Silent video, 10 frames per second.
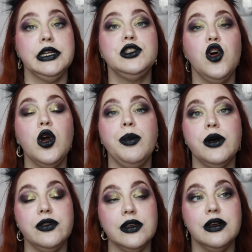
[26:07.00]
talk
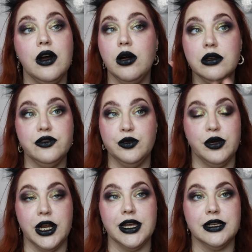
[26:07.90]
about all of the
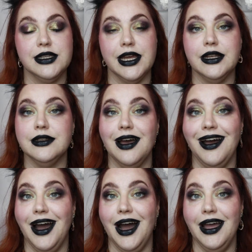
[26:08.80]
products and
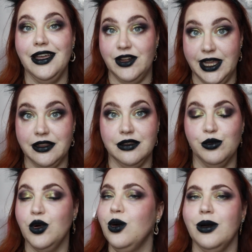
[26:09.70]
if I like
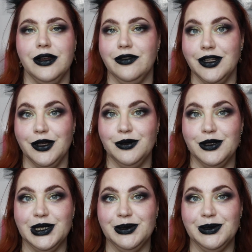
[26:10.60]
them or if I don't.